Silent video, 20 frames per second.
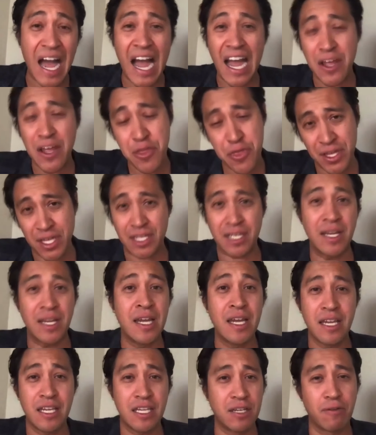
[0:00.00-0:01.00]
I think
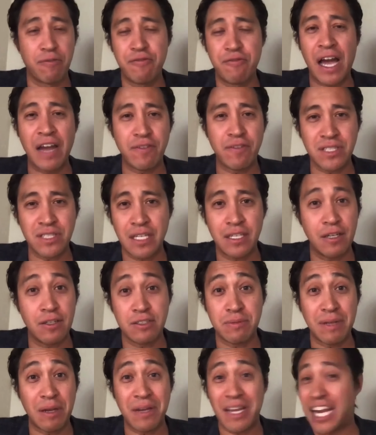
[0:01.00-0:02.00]
5 or 10 years
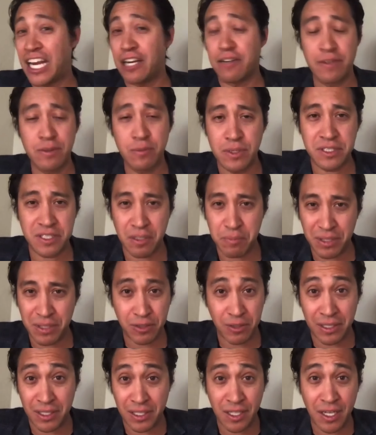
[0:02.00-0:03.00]
from now, everyone's going to be
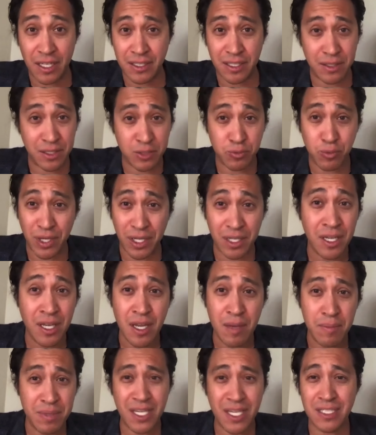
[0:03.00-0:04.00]
creating content this way,
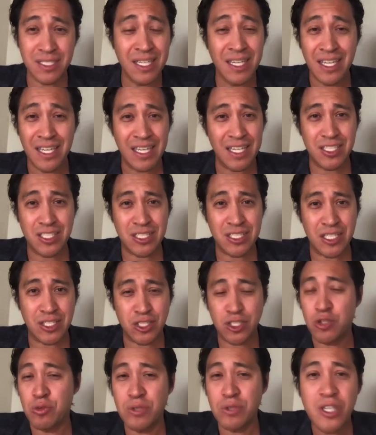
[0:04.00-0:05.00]
because it's
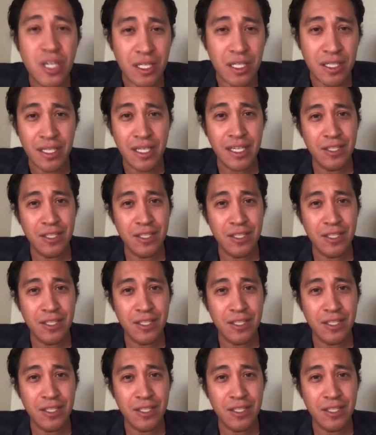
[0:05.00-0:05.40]
too good.